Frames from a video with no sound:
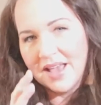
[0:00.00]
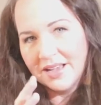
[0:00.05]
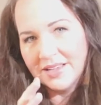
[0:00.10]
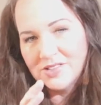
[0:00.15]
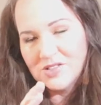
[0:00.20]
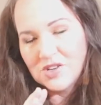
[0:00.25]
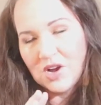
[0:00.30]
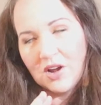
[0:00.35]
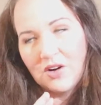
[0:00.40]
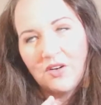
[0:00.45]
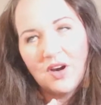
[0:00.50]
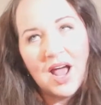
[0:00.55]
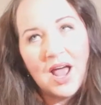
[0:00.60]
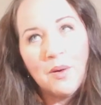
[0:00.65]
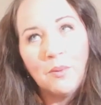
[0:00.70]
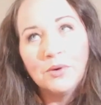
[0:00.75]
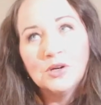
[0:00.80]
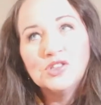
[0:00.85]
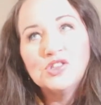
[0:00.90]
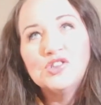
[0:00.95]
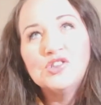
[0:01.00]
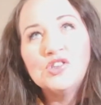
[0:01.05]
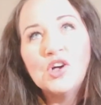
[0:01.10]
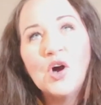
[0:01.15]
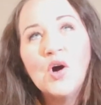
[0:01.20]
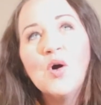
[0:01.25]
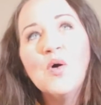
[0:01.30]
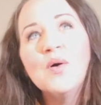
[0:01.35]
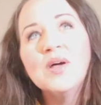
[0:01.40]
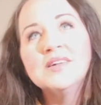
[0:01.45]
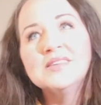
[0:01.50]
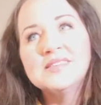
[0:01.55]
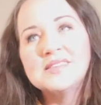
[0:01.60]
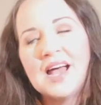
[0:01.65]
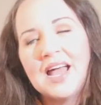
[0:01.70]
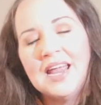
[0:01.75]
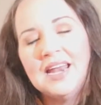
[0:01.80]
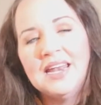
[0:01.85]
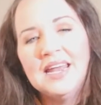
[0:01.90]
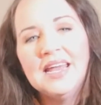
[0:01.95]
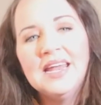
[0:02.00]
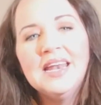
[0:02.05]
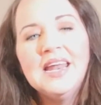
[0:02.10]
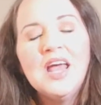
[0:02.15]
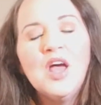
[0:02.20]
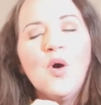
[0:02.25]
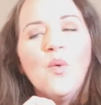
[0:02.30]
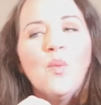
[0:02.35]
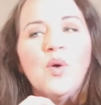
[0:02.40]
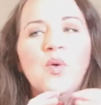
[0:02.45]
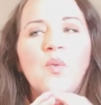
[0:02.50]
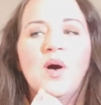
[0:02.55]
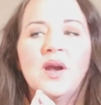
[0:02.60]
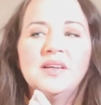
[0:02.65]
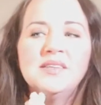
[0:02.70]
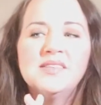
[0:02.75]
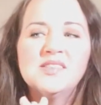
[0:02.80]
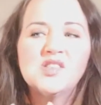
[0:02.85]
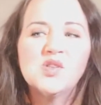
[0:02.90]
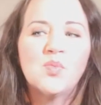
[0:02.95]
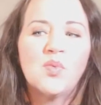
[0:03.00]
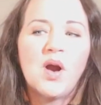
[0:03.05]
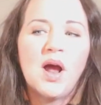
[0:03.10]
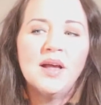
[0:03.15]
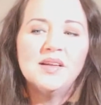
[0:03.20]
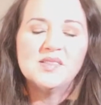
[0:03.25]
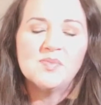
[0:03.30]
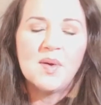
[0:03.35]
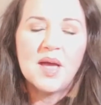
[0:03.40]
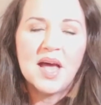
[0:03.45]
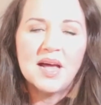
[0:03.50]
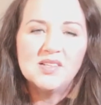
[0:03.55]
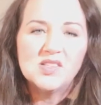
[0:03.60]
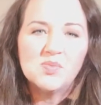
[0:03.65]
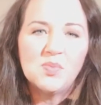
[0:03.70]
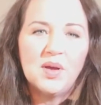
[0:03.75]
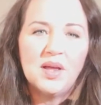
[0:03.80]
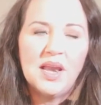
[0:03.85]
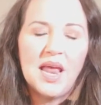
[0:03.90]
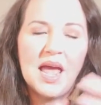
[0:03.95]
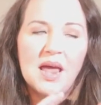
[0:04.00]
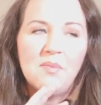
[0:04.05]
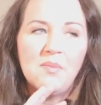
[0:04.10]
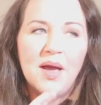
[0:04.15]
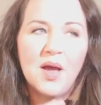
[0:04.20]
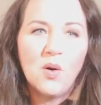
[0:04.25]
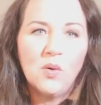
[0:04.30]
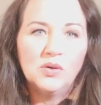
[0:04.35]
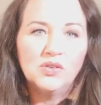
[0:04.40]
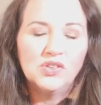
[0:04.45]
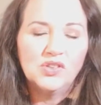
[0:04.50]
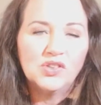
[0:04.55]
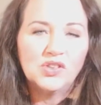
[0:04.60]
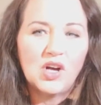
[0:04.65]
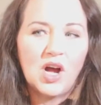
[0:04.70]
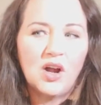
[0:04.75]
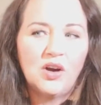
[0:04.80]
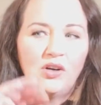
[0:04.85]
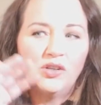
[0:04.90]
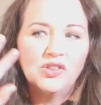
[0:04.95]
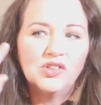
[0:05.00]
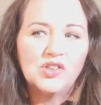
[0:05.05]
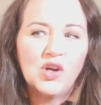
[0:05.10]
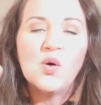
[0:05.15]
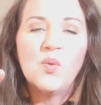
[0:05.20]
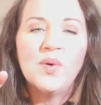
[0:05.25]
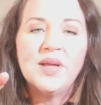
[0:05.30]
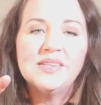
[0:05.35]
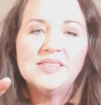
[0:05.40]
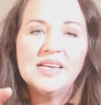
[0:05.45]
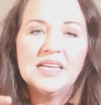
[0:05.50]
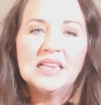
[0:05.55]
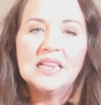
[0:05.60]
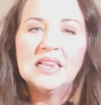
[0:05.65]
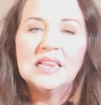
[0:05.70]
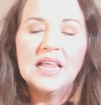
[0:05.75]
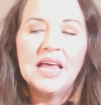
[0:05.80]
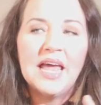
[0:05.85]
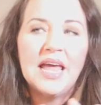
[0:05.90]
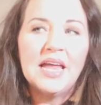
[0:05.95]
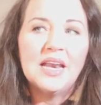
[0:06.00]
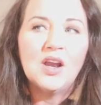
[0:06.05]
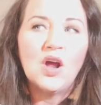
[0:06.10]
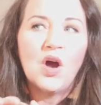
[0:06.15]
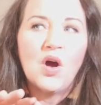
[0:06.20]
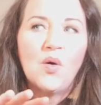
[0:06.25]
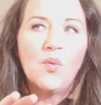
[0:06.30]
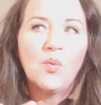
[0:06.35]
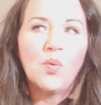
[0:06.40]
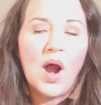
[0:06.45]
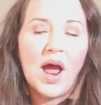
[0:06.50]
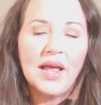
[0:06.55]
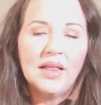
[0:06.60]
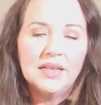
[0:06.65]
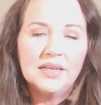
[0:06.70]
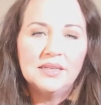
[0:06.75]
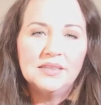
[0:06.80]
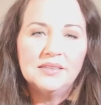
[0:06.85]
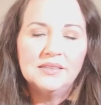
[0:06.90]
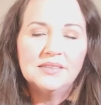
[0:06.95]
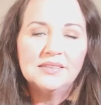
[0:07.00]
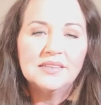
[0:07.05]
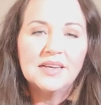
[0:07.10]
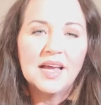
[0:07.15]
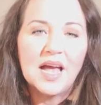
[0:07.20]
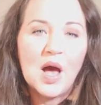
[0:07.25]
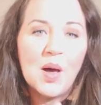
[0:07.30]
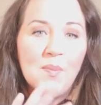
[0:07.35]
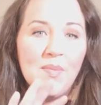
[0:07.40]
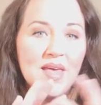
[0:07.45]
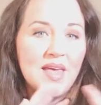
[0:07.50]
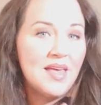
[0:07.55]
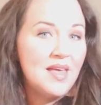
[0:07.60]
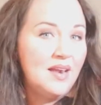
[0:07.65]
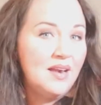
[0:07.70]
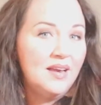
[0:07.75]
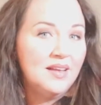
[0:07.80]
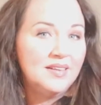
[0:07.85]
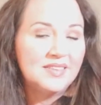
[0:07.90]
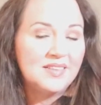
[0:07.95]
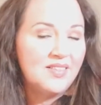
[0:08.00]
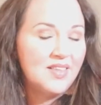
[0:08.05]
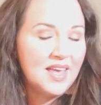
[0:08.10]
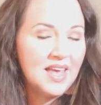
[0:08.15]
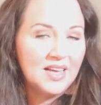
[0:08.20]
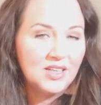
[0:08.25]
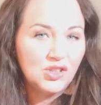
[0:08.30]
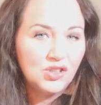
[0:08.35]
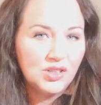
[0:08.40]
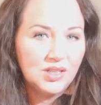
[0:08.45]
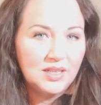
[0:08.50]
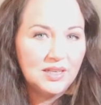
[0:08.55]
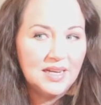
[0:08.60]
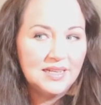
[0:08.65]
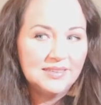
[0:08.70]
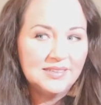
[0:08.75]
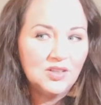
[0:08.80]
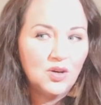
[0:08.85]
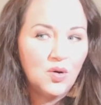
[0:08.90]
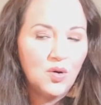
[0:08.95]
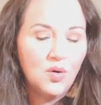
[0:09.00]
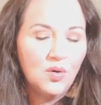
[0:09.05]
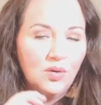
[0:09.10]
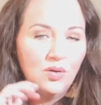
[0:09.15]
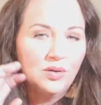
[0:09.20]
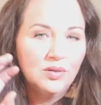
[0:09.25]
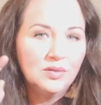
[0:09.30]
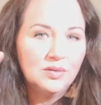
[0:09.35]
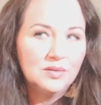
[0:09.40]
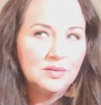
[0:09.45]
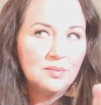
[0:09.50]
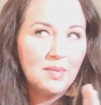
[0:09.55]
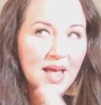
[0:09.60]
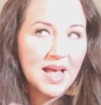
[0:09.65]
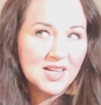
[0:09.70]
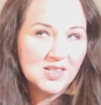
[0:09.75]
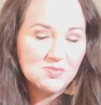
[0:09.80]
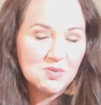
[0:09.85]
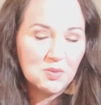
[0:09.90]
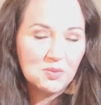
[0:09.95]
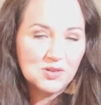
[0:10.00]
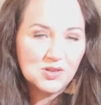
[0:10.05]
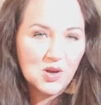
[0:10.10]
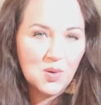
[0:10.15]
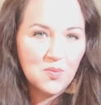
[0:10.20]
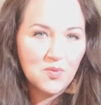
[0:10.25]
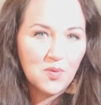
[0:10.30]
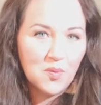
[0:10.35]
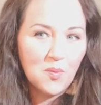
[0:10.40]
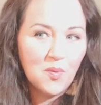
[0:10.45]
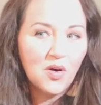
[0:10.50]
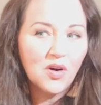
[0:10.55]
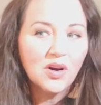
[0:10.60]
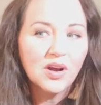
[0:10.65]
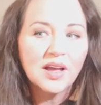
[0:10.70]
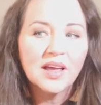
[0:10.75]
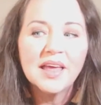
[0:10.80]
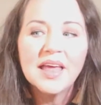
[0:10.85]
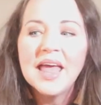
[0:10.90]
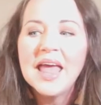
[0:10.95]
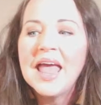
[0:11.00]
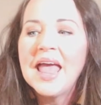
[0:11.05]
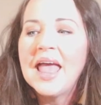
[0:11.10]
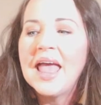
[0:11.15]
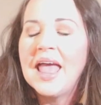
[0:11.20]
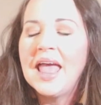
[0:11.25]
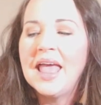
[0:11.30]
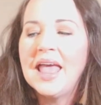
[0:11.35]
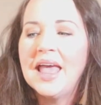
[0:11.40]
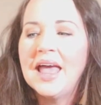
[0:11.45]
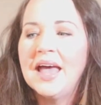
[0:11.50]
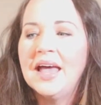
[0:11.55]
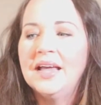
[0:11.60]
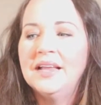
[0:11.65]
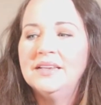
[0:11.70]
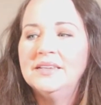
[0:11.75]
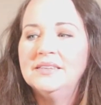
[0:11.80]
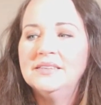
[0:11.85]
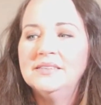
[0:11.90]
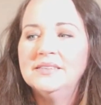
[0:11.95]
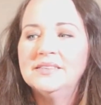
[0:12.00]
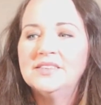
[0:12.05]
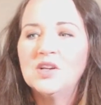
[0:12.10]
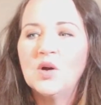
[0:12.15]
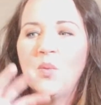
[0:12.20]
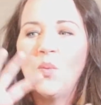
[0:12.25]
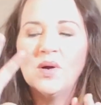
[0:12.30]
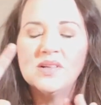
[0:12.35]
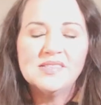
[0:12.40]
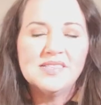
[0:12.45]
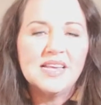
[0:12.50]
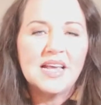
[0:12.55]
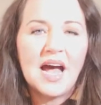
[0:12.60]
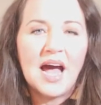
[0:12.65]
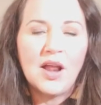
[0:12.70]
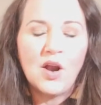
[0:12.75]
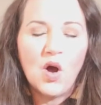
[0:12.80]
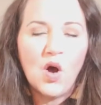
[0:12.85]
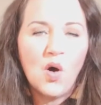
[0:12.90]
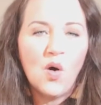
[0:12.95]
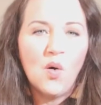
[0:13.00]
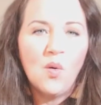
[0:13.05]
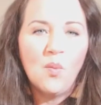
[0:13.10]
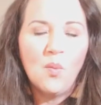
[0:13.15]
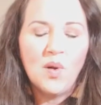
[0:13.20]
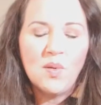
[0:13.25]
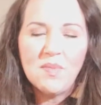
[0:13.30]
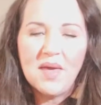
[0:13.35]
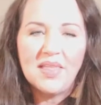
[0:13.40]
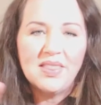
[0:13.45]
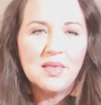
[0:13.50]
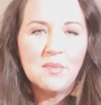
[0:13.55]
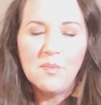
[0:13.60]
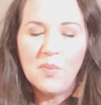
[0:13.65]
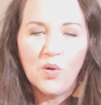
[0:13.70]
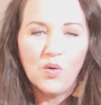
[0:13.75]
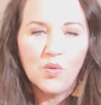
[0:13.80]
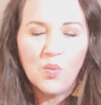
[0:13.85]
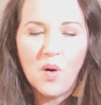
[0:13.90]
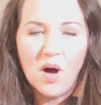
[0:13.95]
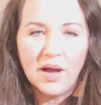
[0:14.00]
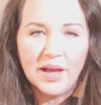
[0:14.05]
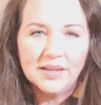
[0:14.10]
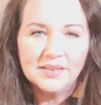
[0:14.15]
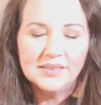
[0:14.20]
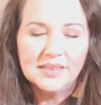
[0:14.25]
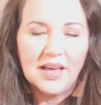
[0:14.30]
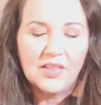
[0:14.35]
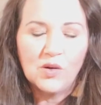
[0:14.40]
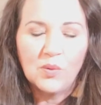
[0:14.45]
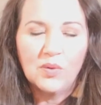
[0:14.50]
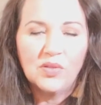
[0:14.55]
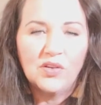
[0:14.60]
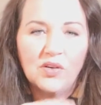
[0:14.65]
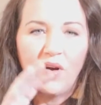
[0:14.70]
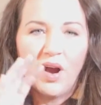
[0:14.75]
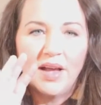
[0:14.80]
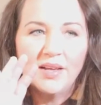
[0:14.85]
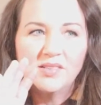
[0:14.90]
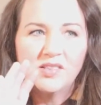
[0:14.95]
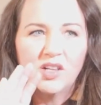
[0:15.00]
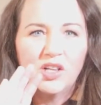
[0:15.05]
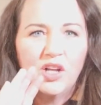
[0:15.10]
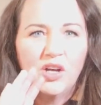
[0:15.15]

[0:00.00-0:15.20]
my youngest daughter, and I were so excited. We wanted to surprise my husband and my oldest daughter, so we didn't let Ryland come in to the kitchen until my husband was home from work. And once he got home, we made them both walk in together with their eyes